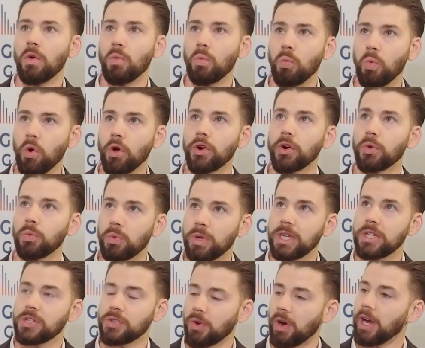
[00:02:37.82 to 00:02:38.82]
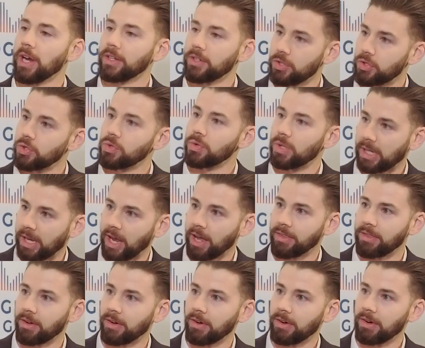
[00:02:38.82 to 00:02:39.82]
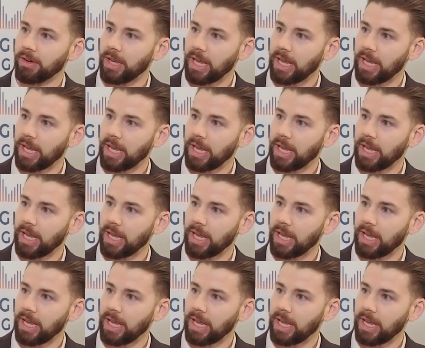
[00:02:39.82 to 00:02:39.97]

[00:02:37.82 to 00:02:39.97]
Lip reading: what are we trying to do together?